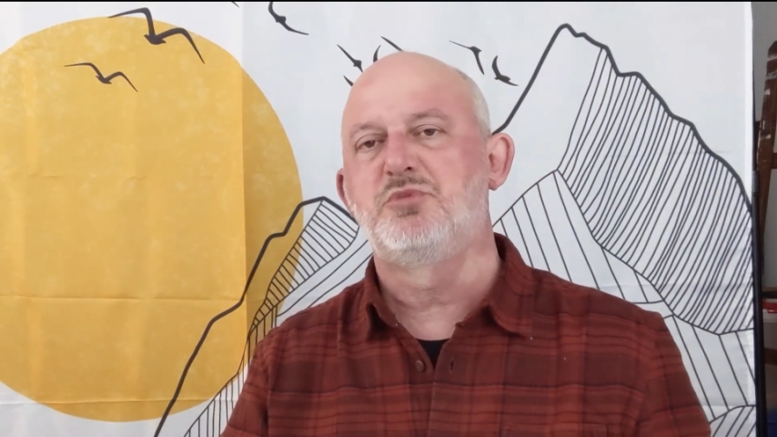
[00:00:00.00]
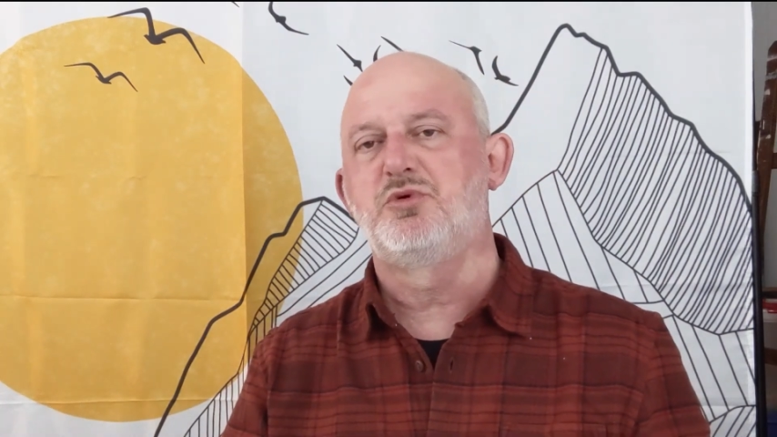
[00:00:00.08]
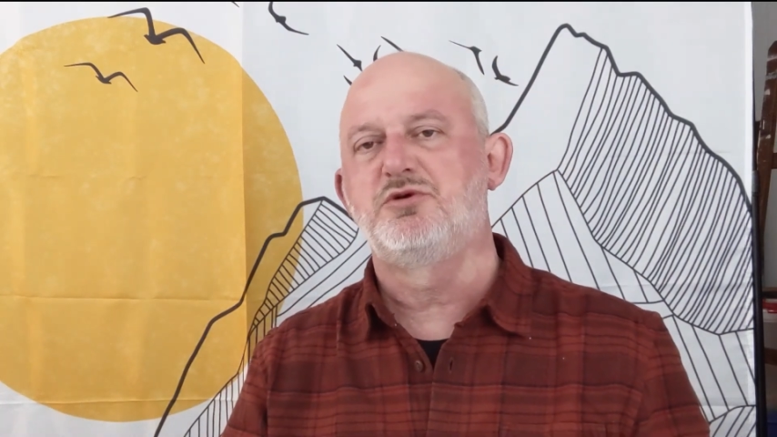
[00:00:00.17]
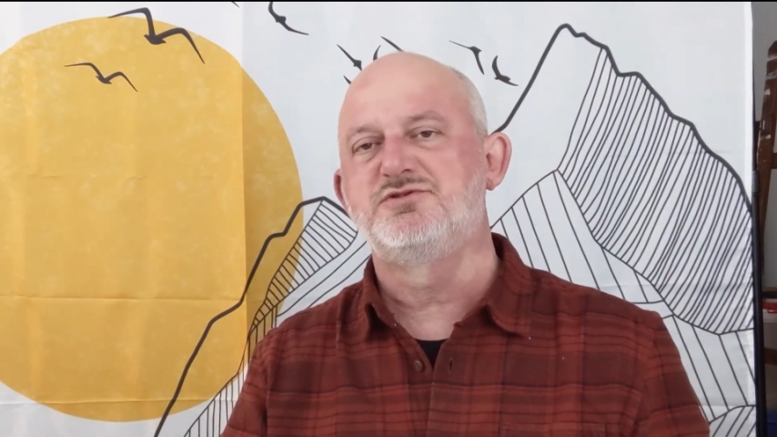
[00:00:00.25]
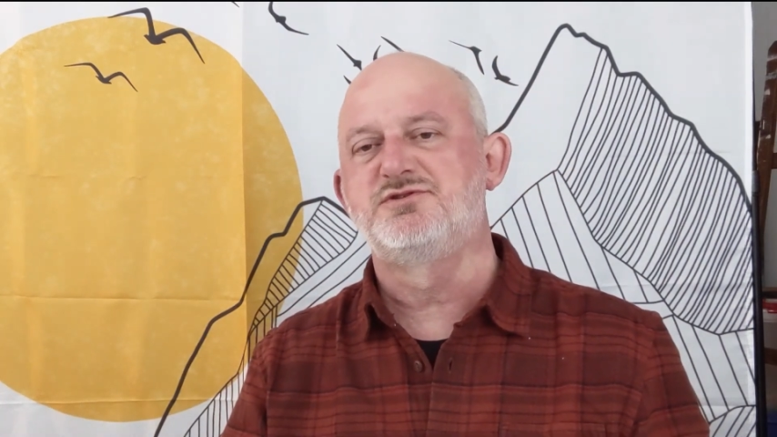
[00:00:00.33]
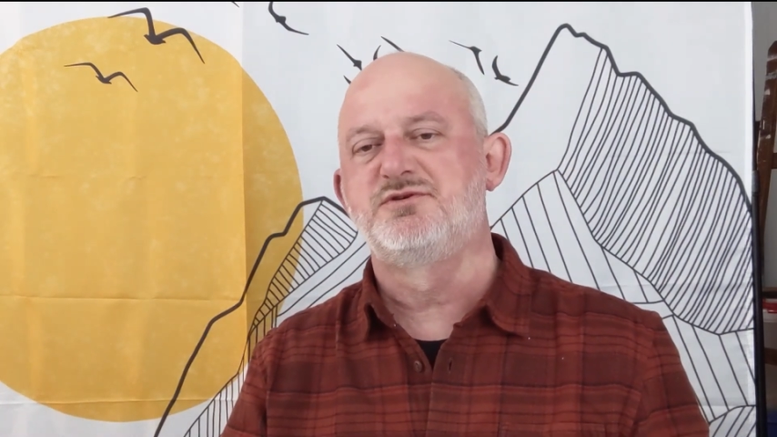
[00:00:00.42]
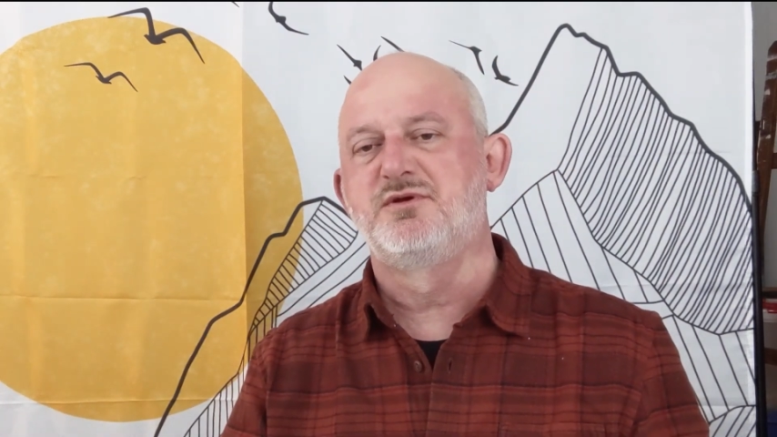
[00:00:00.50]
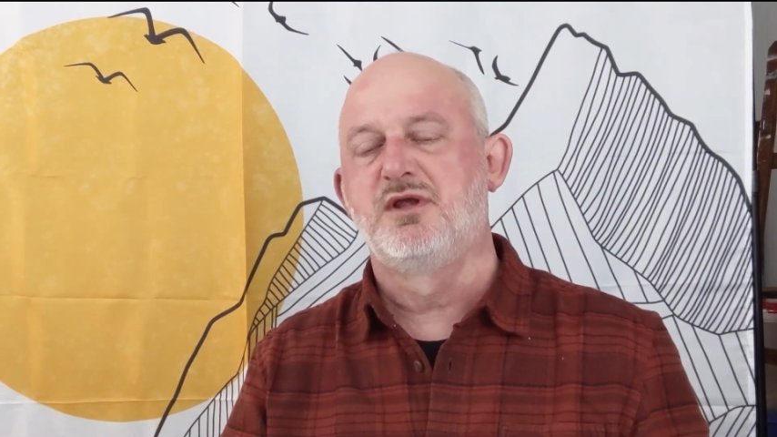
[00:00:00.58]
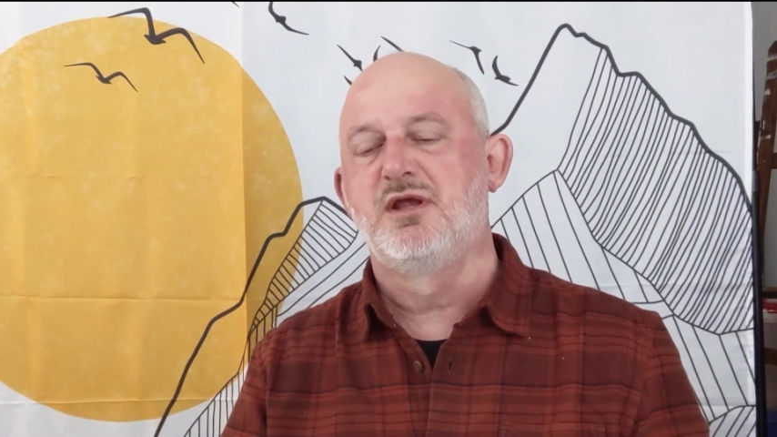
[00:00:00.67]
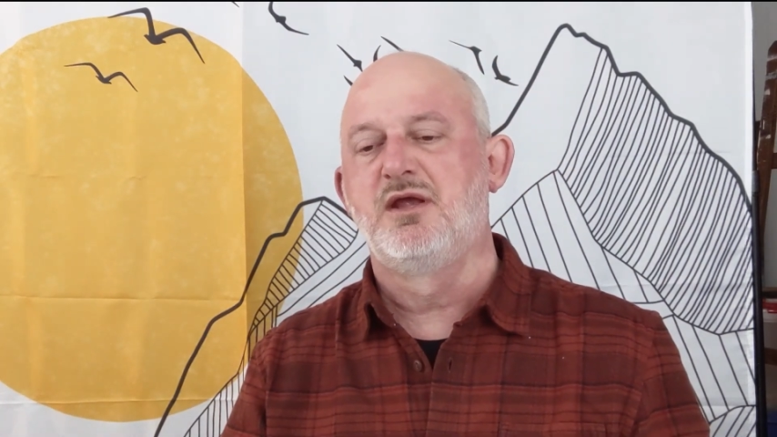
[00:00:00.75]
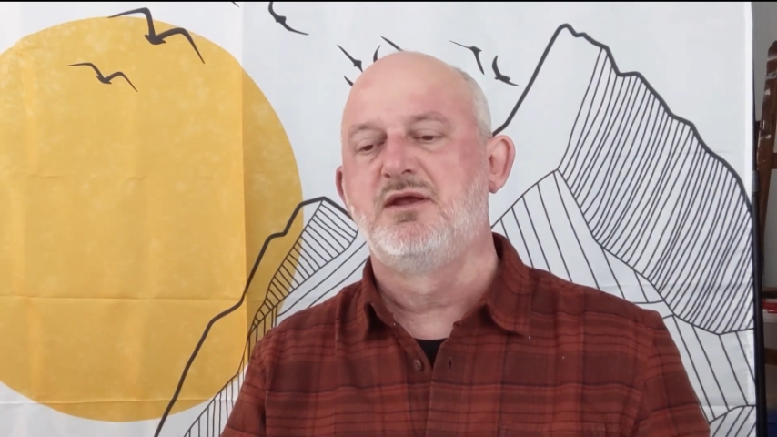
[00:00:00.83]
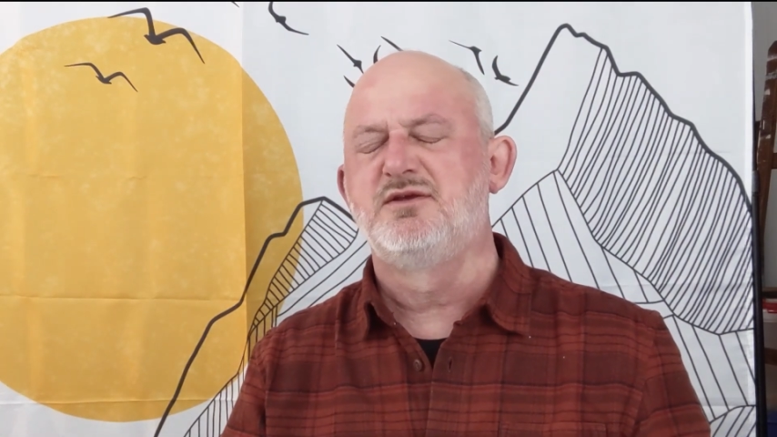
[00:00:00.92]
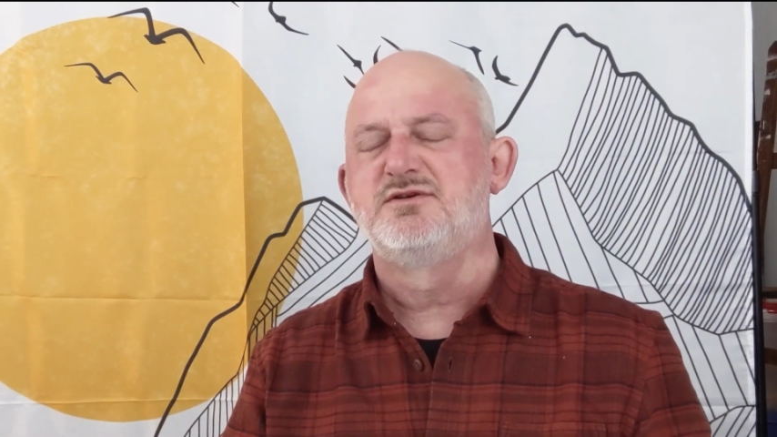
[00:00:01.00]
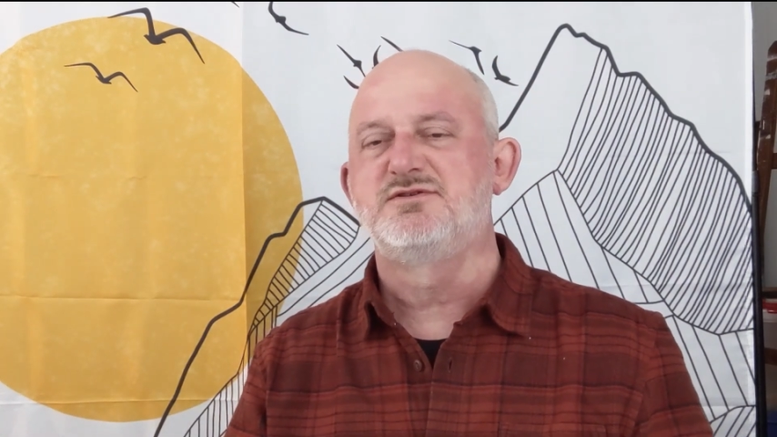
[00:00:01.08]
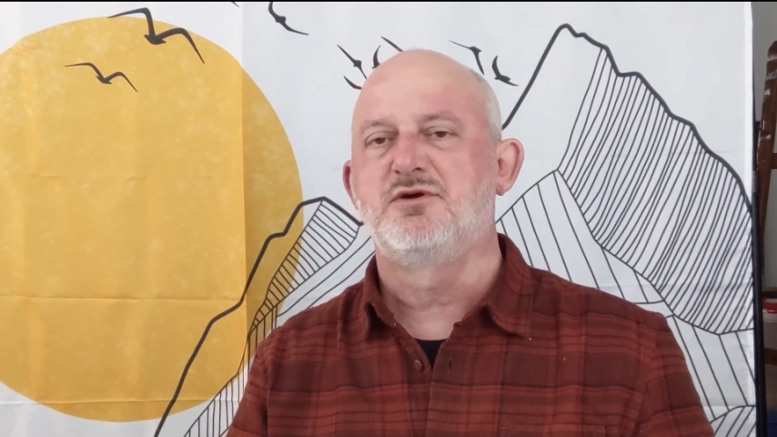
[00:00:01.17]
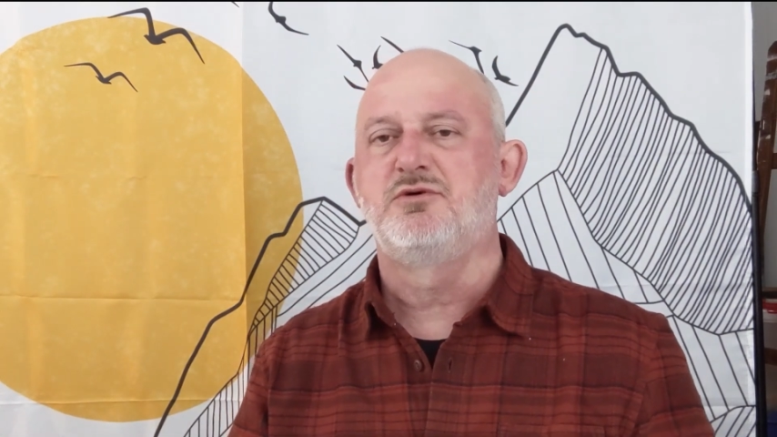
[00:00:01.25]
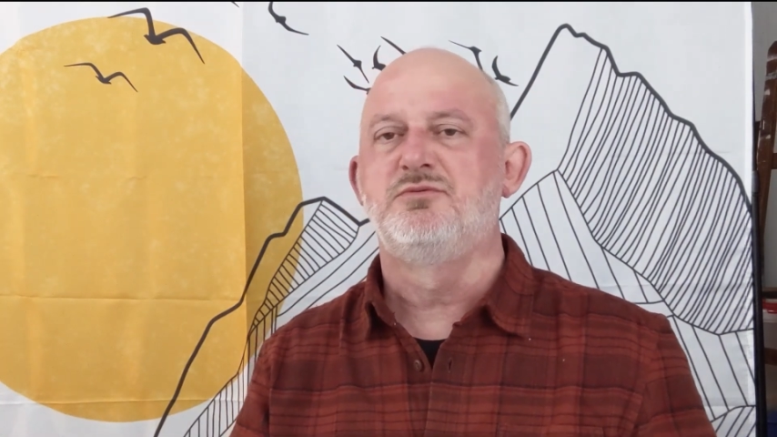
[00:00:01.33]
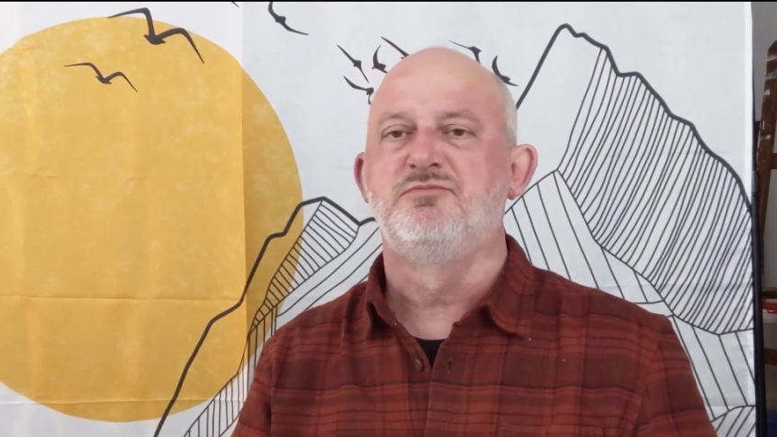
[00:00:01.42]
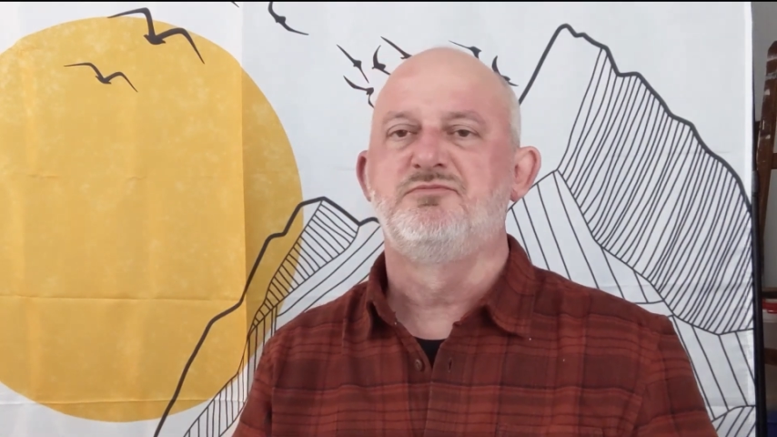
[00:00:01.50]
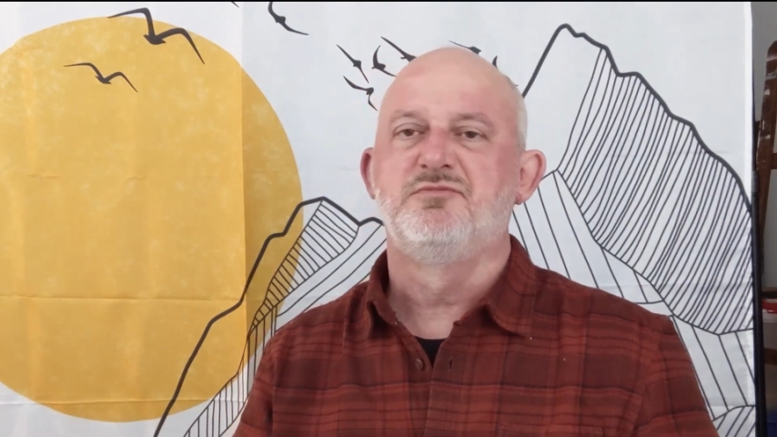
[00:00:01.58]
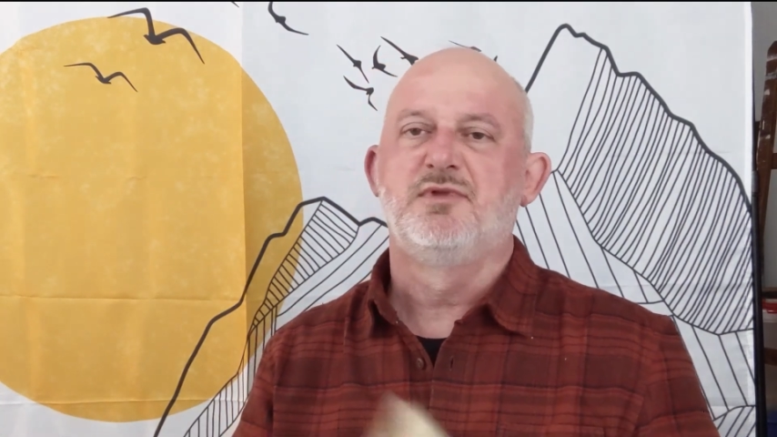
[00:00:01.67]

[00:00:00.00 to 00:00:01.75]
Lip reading: pores. So,